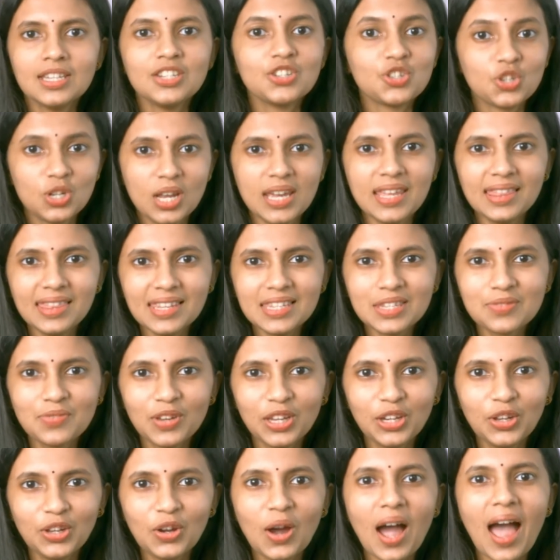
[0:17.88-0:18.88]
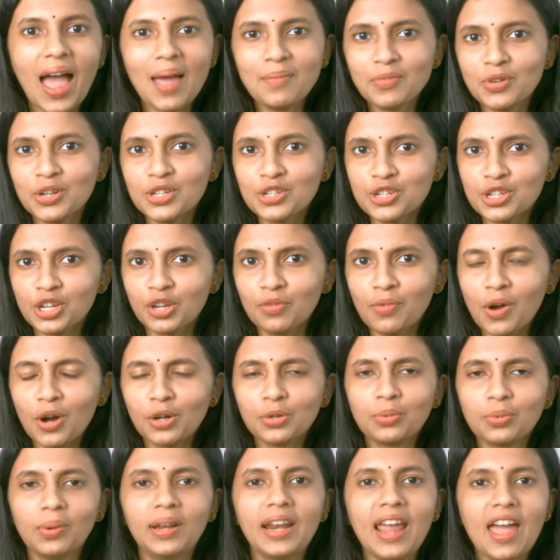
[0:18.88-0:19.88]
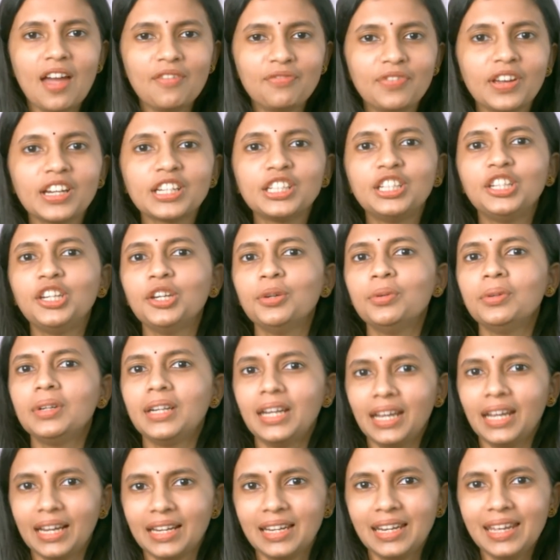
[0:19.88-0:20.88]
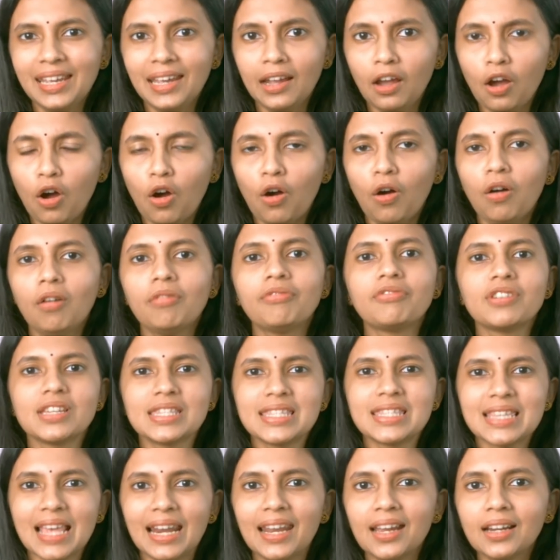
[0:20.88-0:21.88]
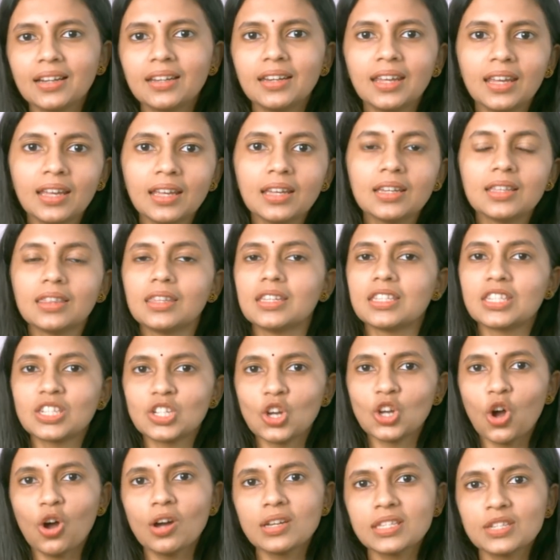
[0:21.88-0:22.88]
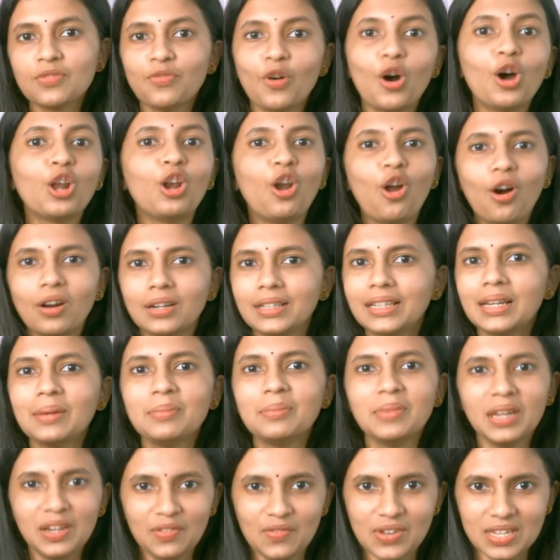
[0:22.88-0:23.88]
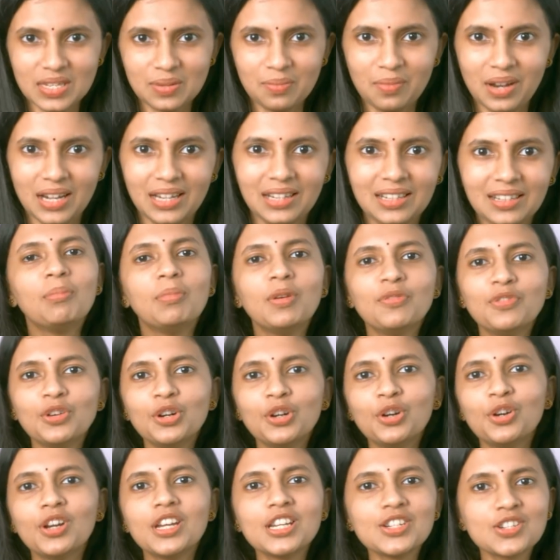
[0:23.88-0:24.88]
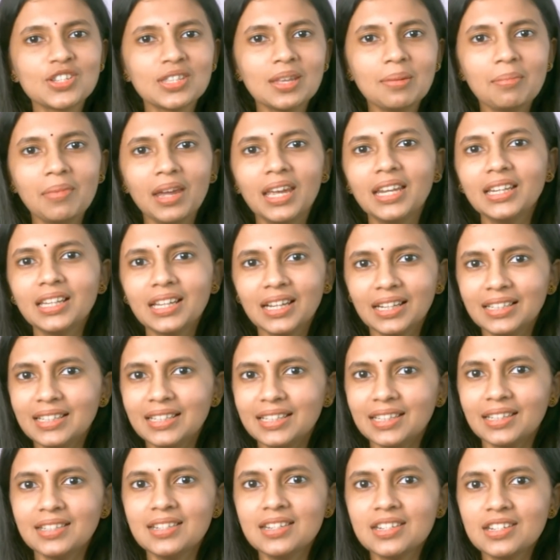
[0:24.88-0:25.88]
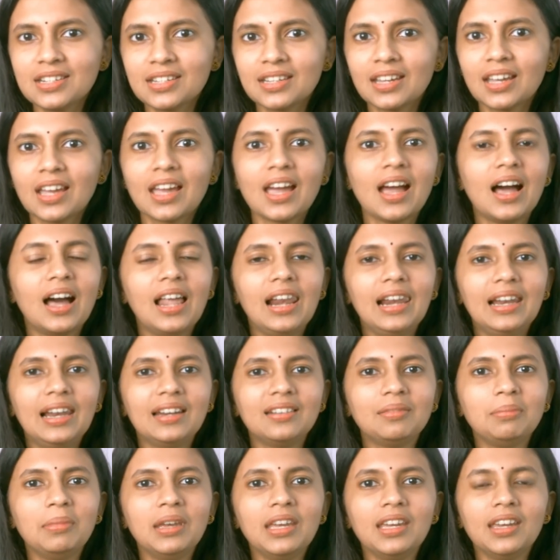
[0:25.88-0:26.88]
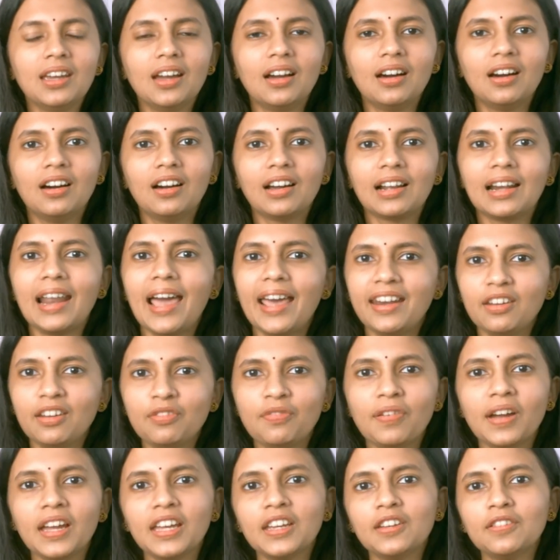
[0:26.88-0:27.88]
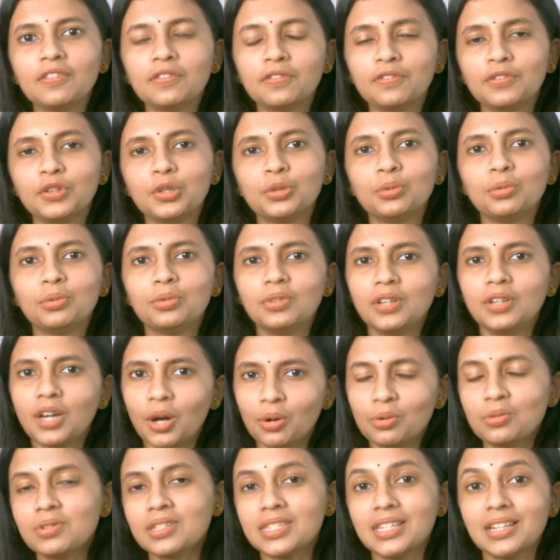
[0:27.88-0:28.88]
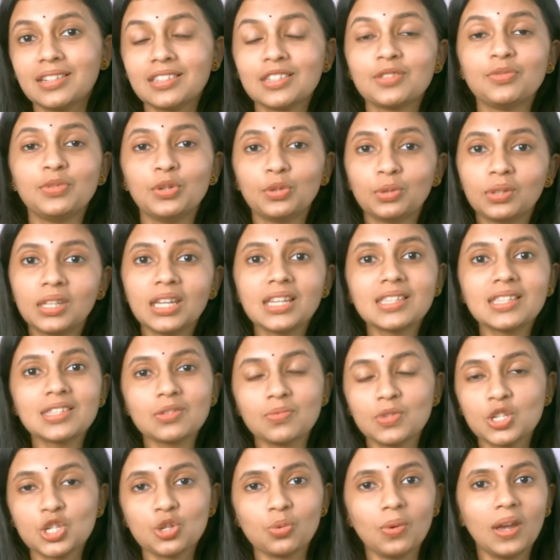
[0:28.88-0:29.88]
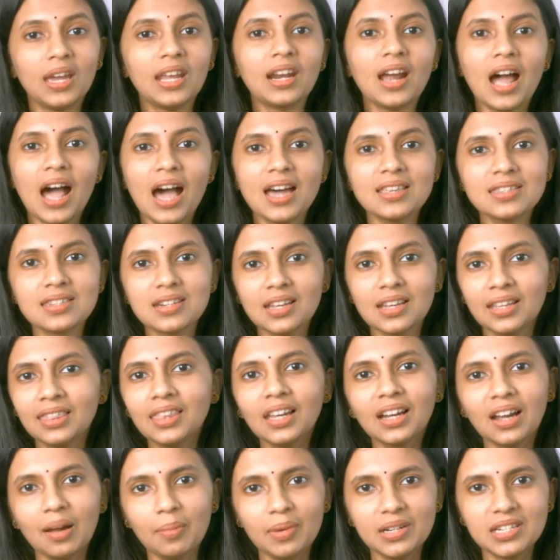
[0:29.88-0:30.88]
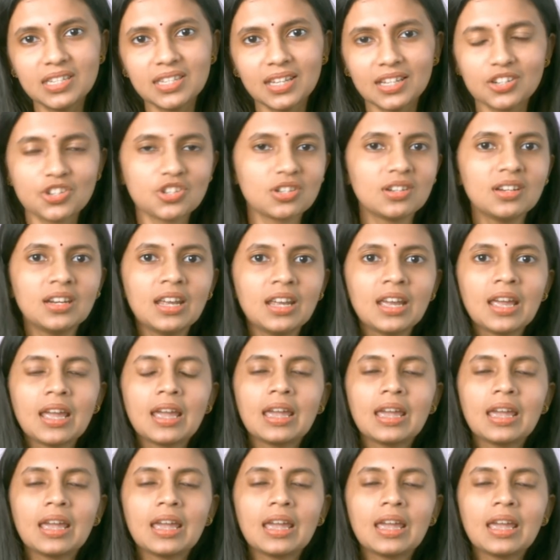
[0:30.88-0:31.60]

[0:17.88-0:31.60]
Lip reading: Today in this video I am going to give out one effective technique of selecting the stocks for long-term investment. Before going to the main content, let me clarify few doubts, that is few things which were asked in the comment section.